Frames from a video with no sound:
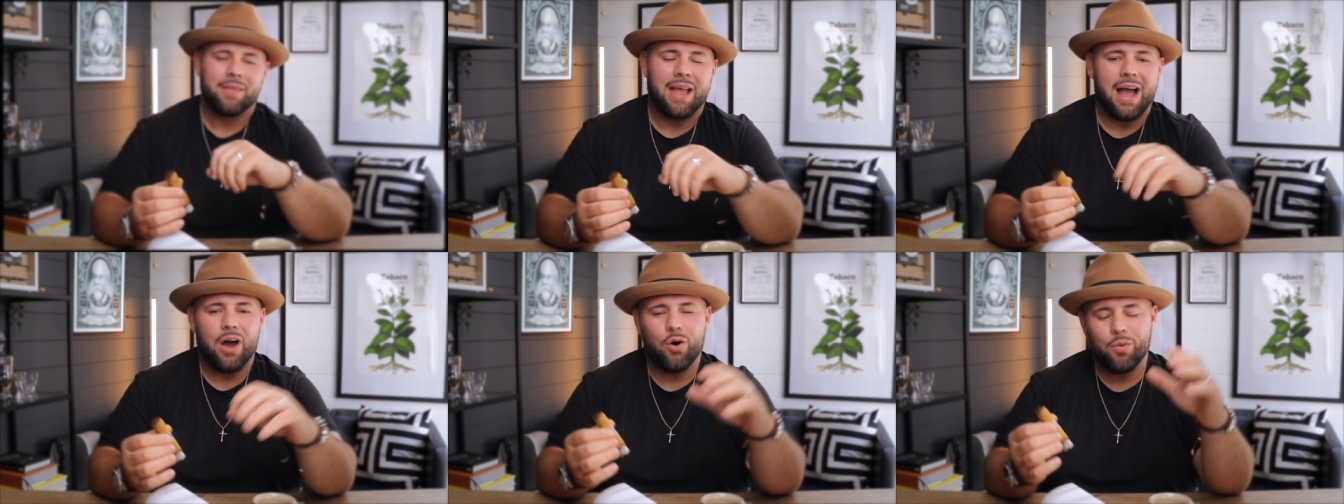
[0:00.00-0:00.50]

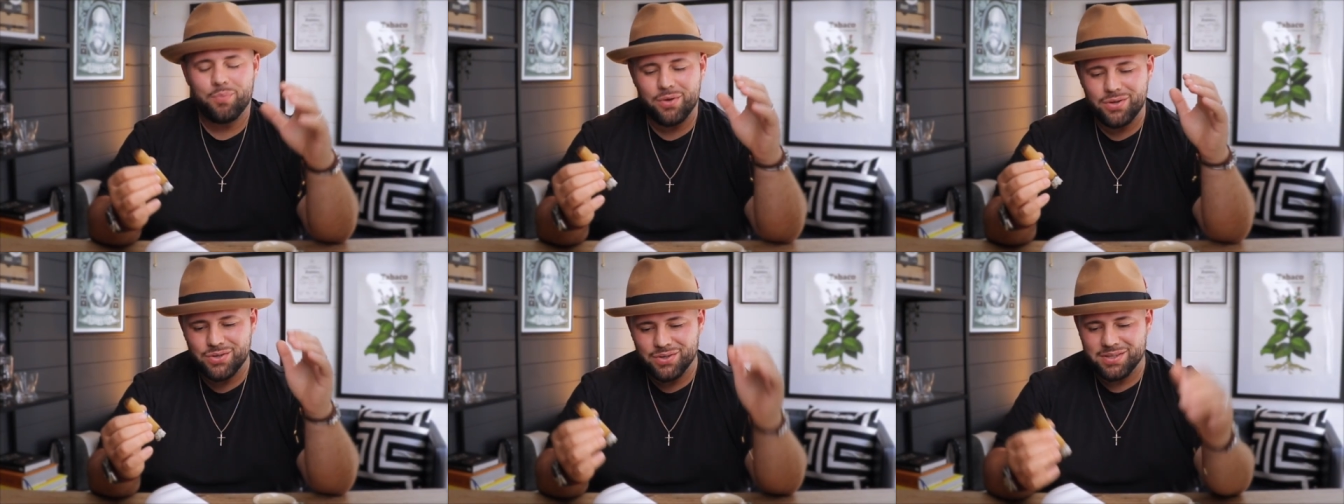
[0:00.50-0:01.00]
I hope you
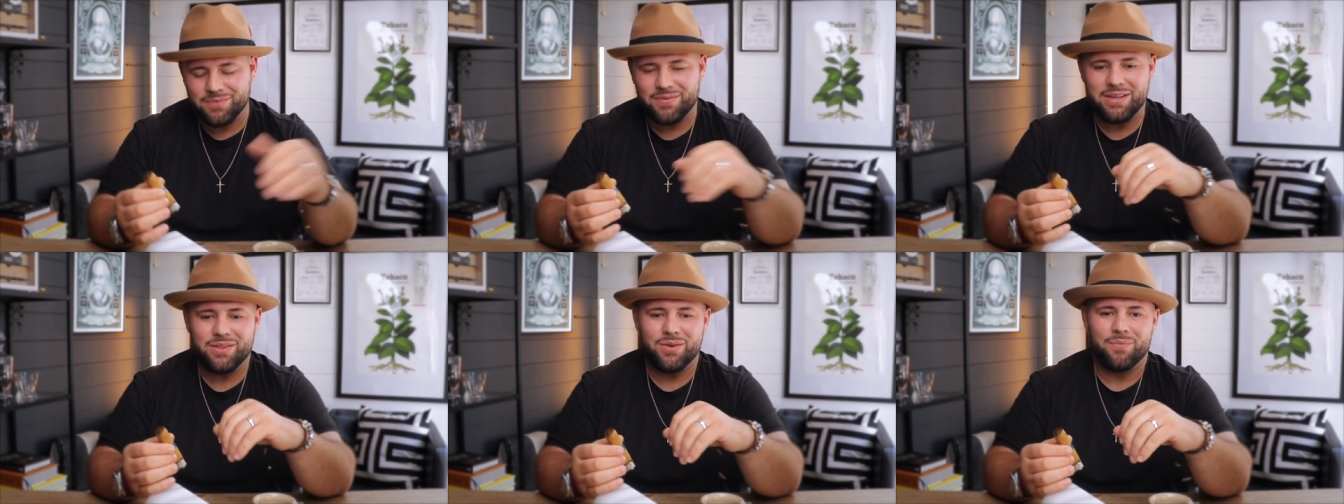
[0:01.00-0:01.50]
enjoyed the
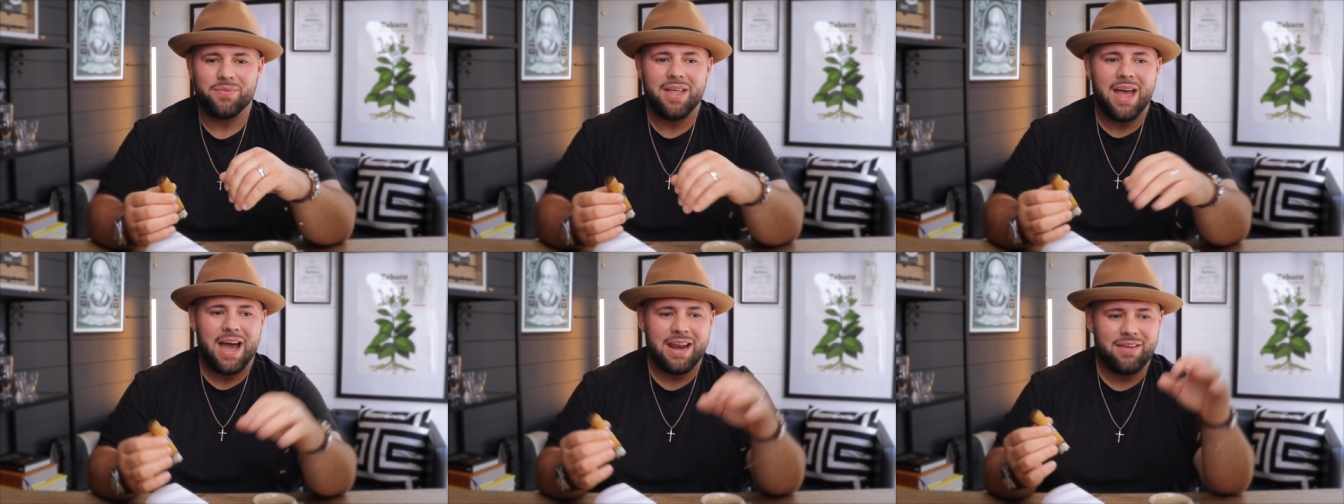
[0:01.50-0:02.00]
video
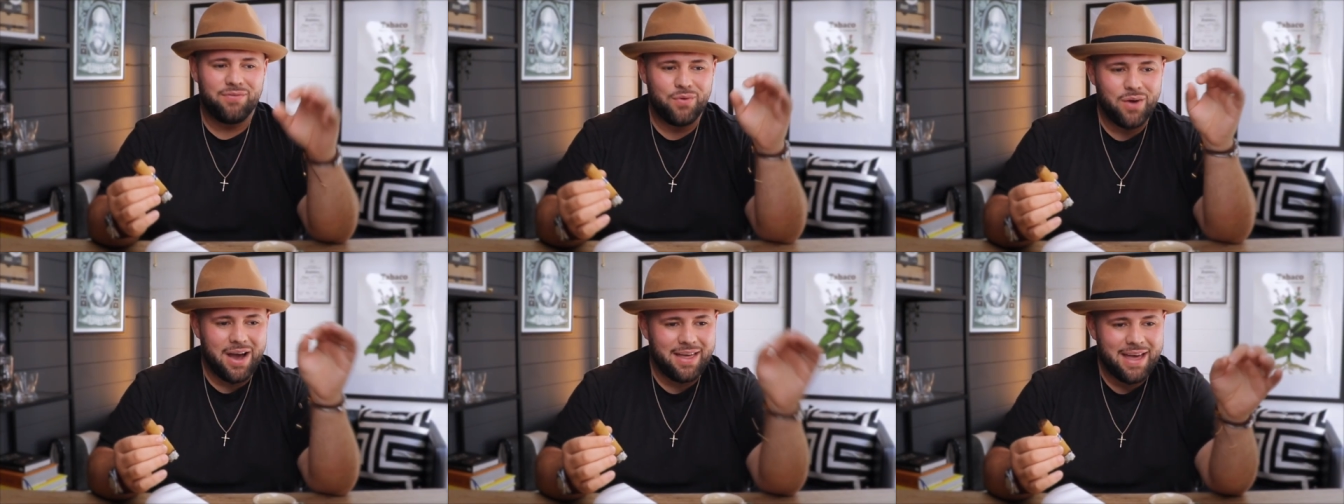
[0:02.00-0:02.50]
and if
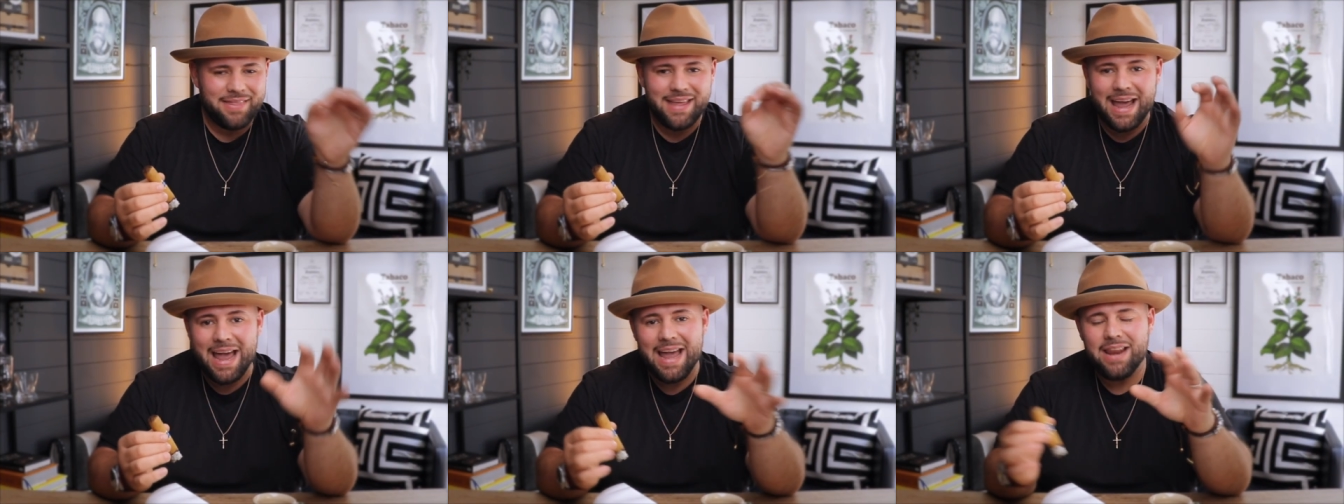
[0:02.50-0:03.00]
you have had
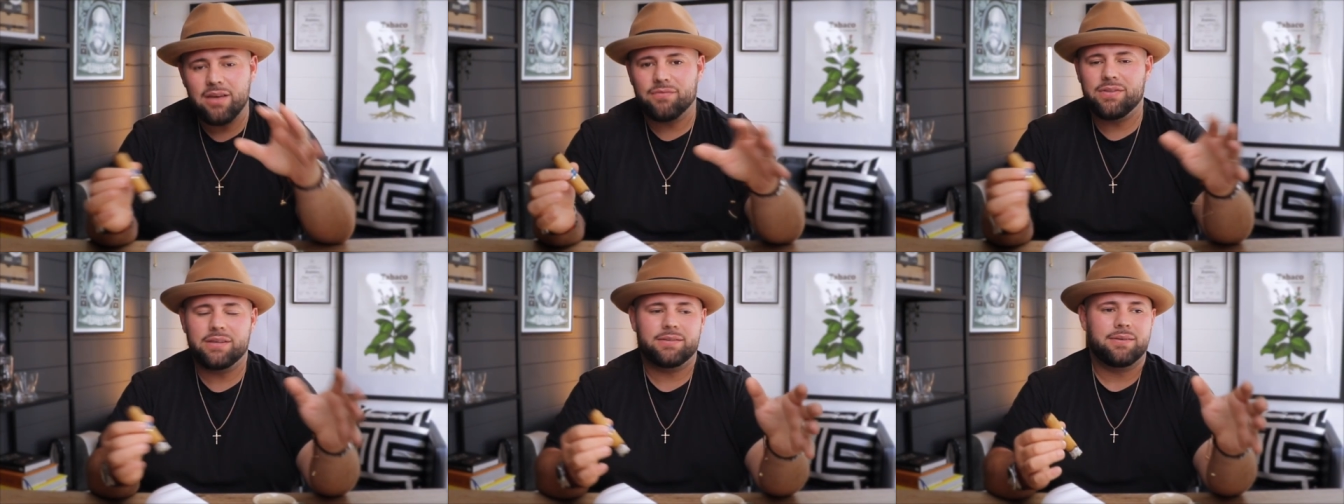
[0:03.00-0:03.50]
any of
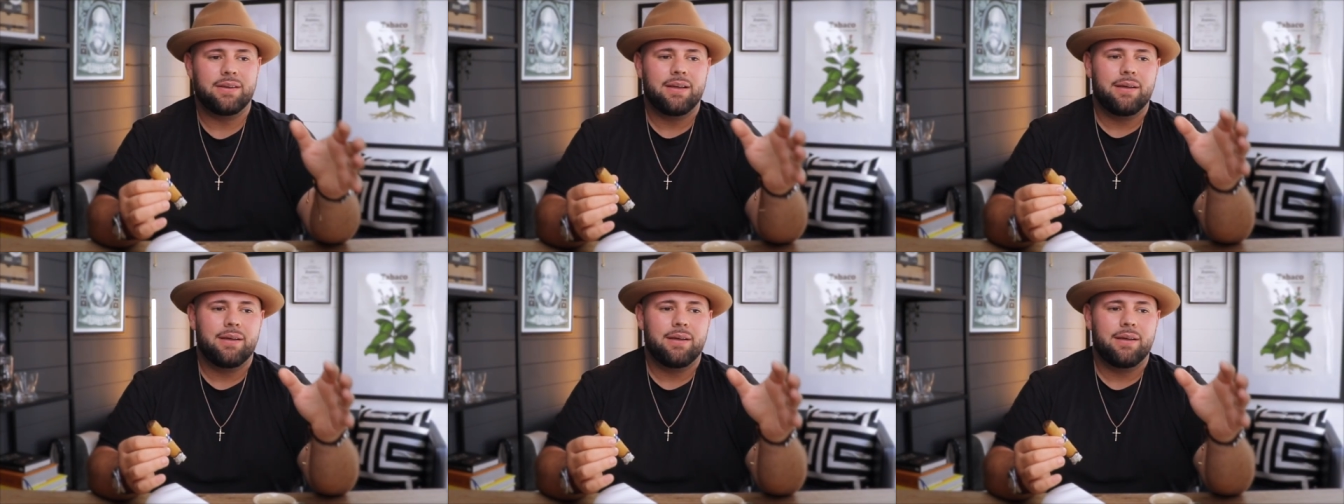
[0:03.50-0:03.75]
these